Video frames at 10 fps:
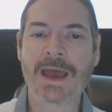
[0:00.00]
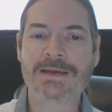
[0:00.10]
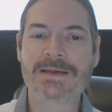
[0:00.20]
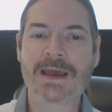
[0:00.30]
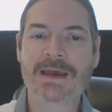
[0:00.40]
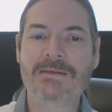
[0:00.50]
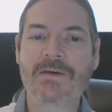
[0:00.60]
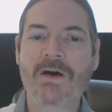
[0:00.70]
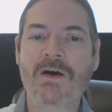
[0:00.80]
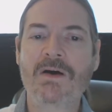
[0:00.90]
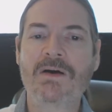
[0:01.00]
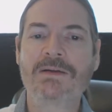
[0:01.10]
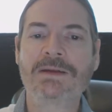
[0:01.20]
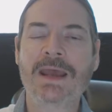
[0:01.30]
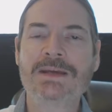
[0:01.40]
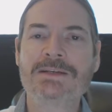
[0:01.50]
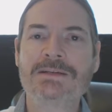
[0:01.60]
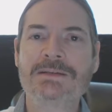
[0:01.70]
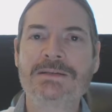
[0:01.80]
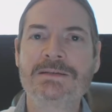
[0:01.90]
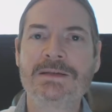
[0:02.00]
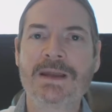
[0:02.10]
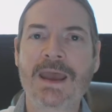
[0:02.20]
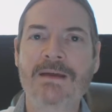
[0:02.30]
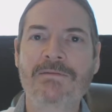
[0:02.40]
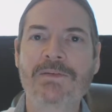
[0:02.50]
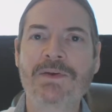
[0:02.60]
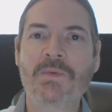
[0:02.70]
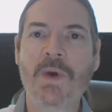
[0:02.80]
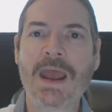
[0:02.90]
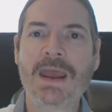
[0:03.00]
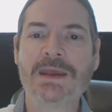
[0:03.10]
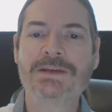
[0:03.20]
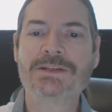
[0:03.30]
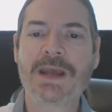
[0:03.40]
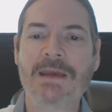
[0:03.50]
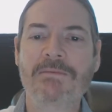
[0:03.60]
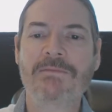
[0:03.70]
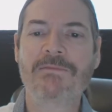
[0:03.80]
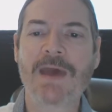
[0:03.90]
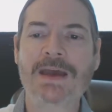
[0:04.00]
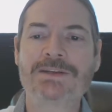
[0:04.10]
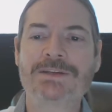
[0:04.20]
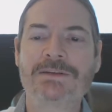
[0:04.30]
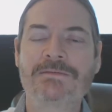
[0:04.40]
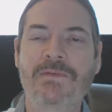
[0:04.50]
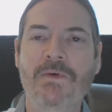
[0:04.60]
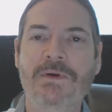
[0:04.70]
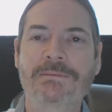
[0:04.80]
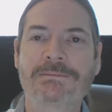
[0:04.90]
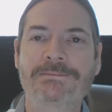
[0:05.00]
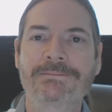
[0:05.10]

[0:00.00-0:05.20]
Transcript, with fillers: As head of all nations in every way, shape, fashion, and form.